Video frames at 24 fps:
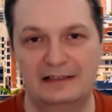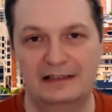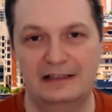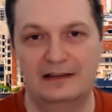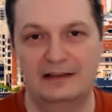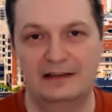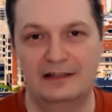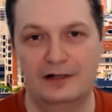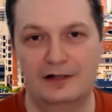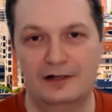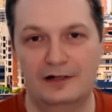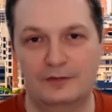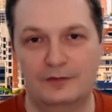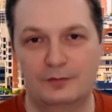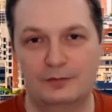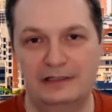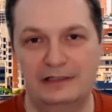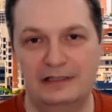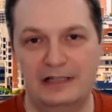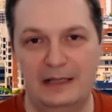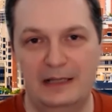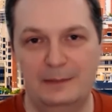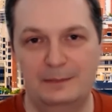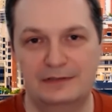there are three
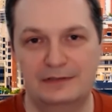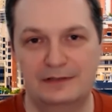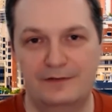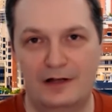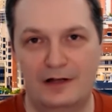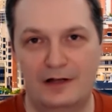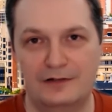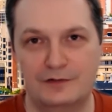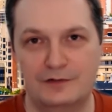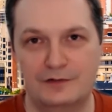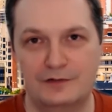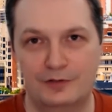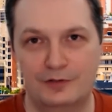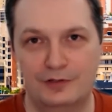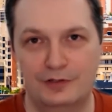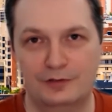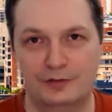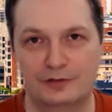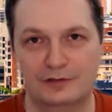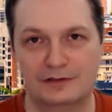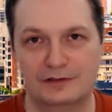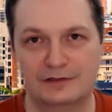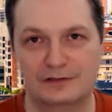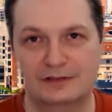types of
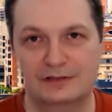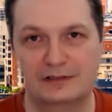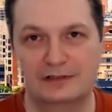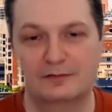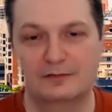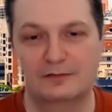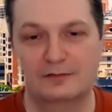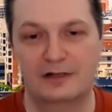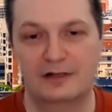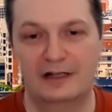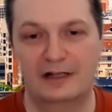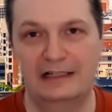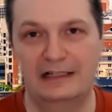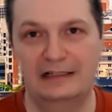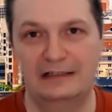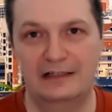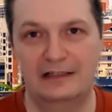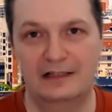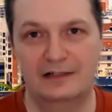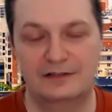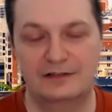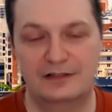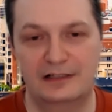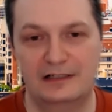entrepreneurs, right? There's
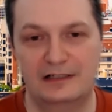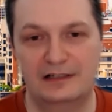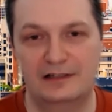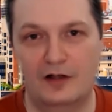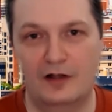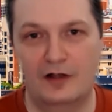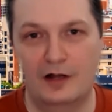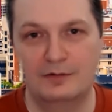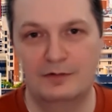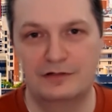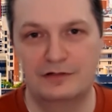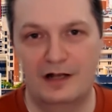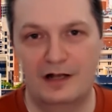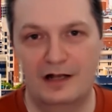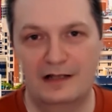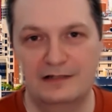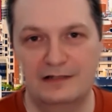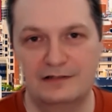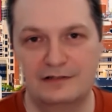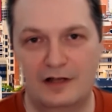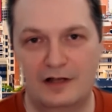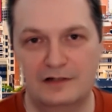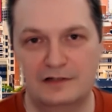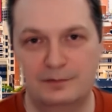the arbitrage
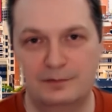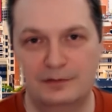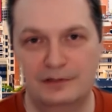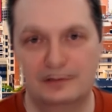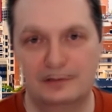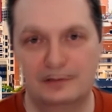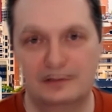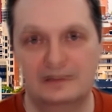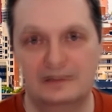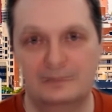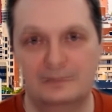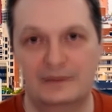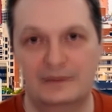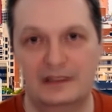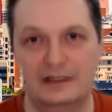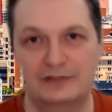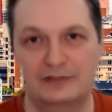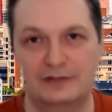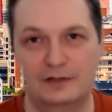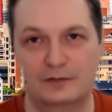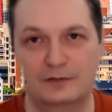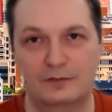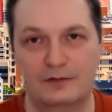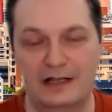entrepreneur, there's
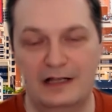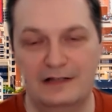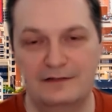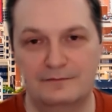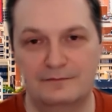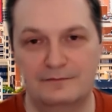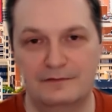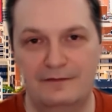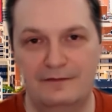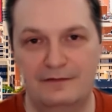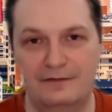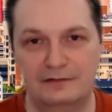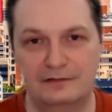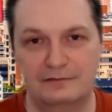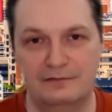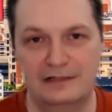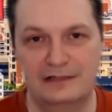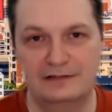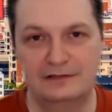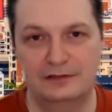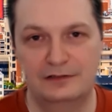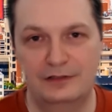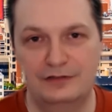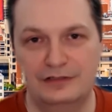the
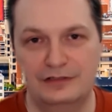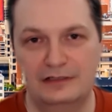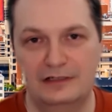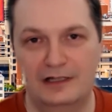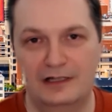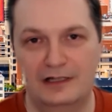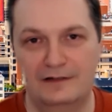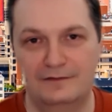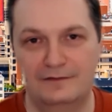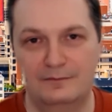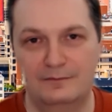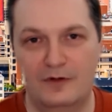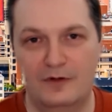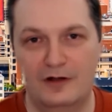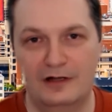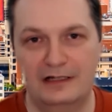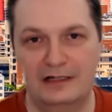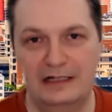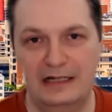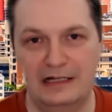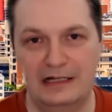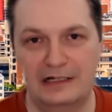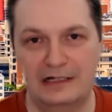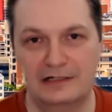resolution of market
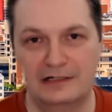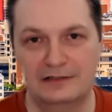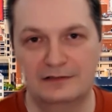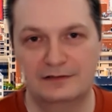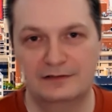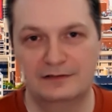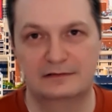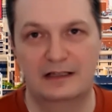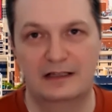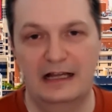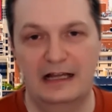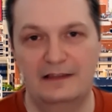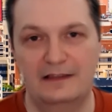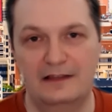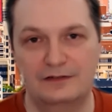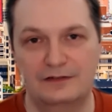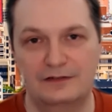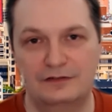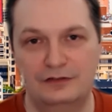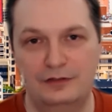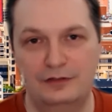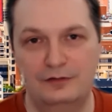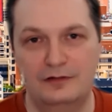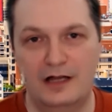errors, and there's
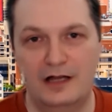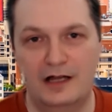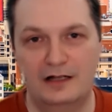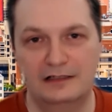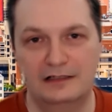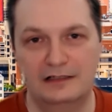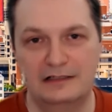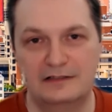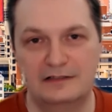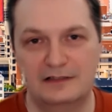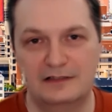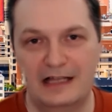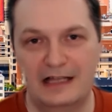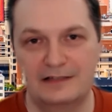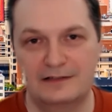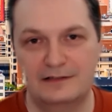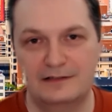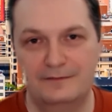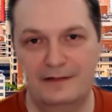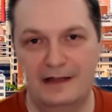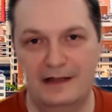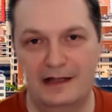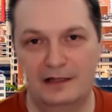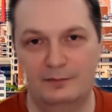new knowledge slash
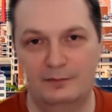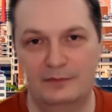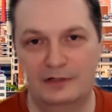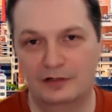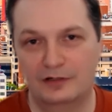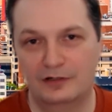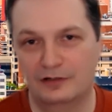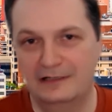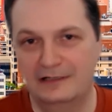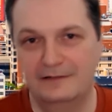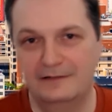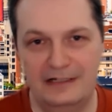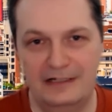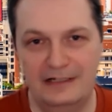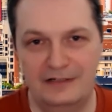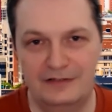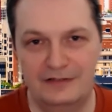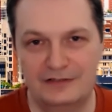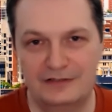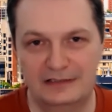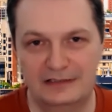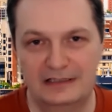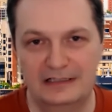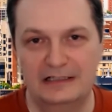development or innovation.
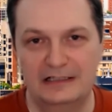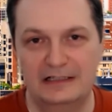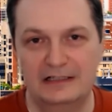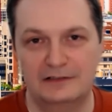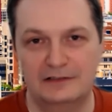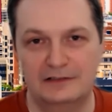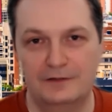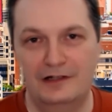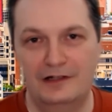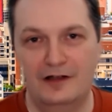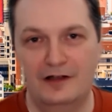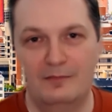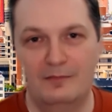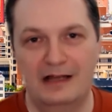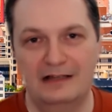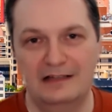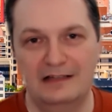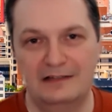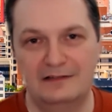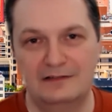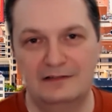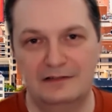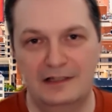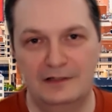So if you don't mind,
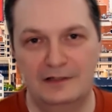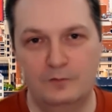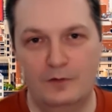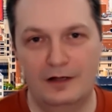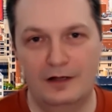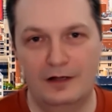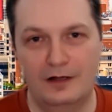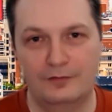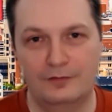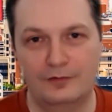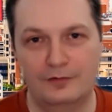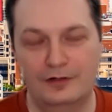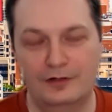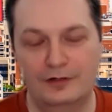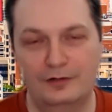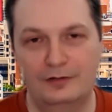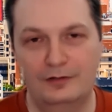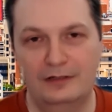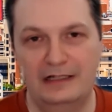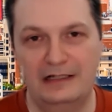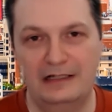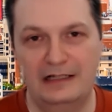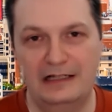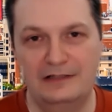let's walk through
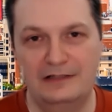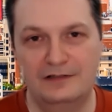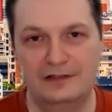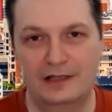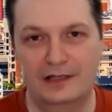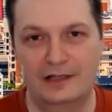each of those